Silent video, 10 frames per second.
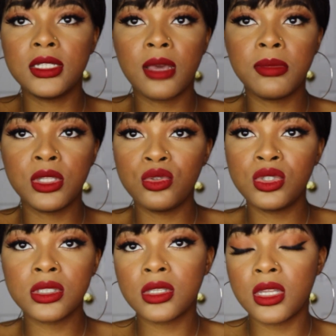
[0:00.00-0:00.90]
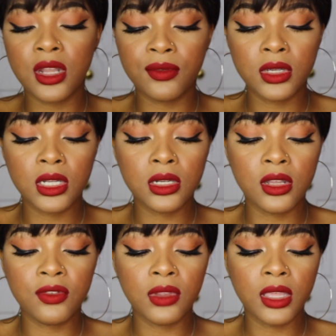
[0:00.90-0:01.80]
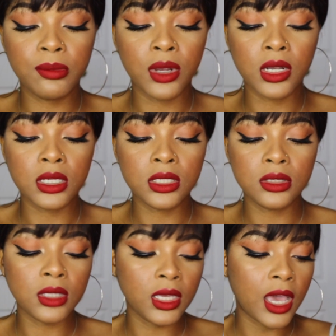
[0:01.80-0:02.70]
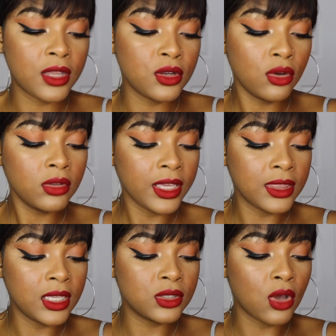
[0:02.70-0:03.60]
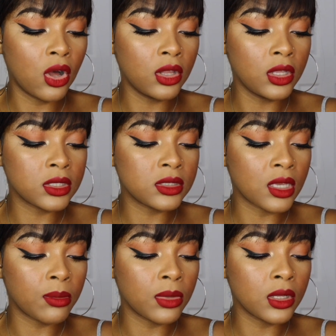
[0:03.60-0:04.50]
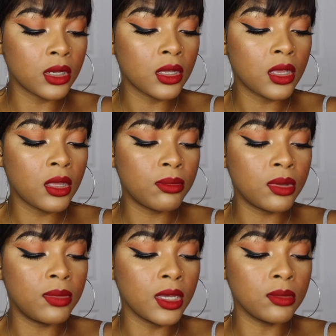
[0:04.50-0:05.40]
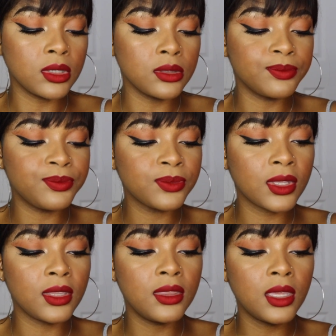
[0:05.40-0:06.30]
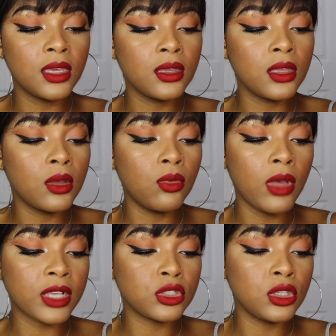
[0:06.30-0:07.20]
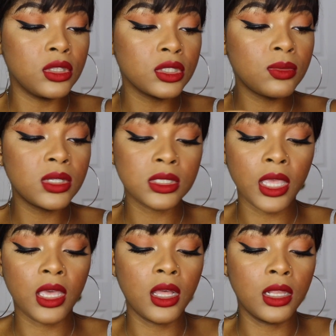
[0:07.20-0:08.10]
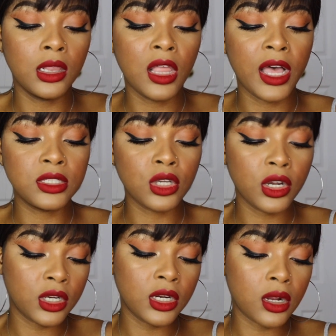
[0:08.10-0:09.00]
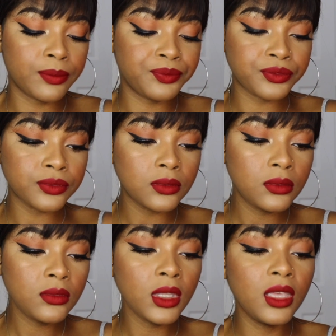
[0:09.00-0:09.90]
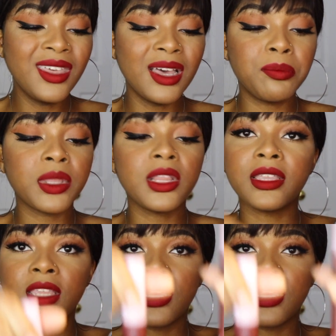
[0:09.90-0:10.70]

I mean, you just can never get enough like burgundies. Like, I know like these all look similar, but baby, well, actually this one is like a lot darker, but like they